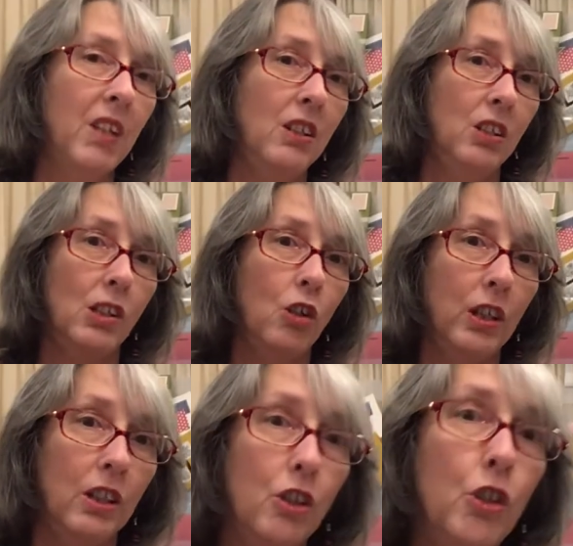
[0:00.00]
just log
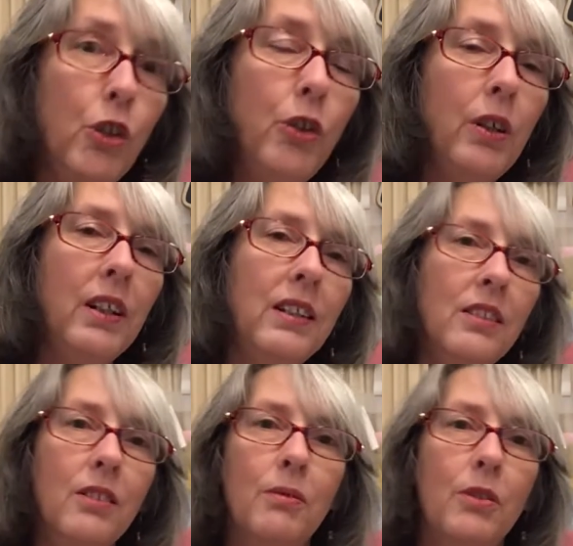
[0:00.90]
in as you
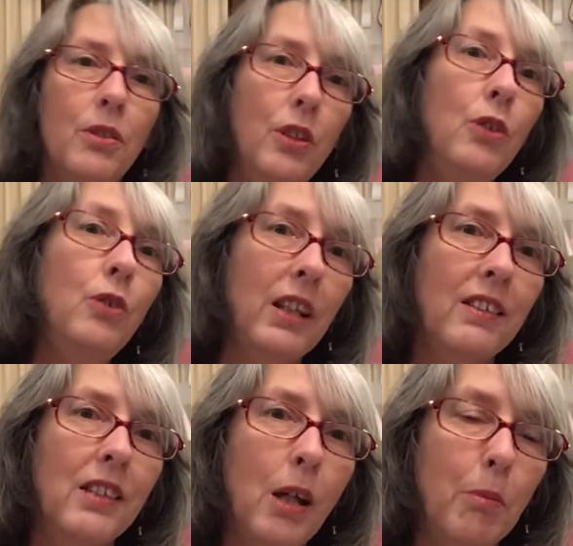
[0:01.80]
and you'll get the
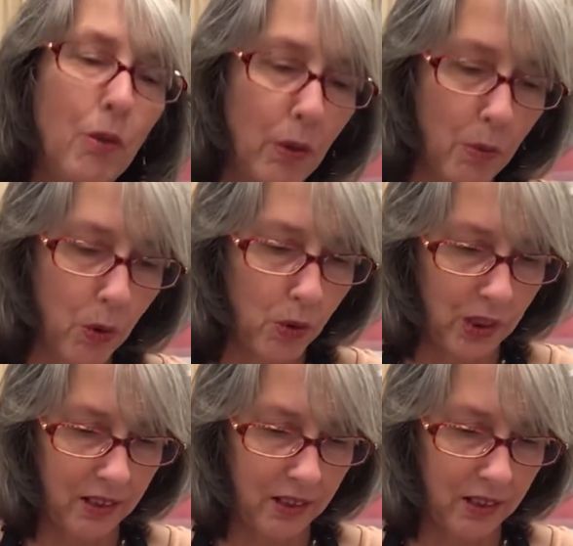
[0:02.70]
Stampin' Rewards.